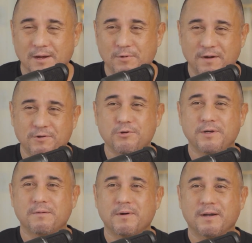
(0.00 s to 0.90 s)
And whenever you
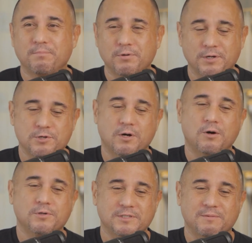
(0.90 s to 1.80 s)
eat a manapua, you
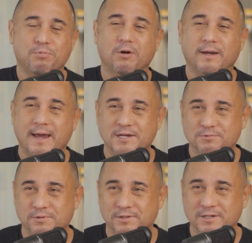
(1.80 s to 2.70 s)
always eat pork
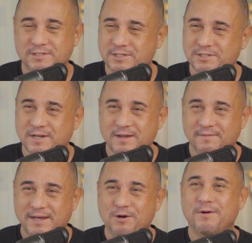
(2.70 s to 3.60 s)
hash with it. It's just
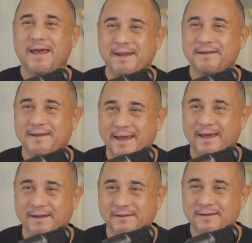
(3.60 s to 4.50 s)
they go hand in
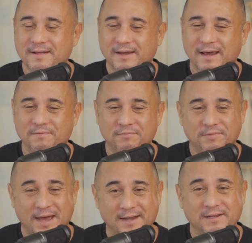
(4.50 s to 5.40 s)
hand, and
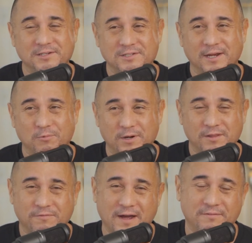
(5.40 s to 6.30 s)
that is like one of
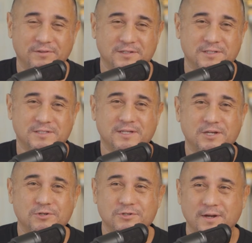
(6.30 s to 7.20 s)
the five things they say
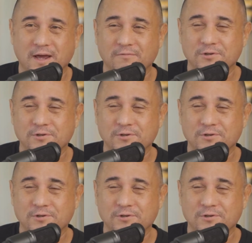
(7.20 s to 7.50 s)
you should have.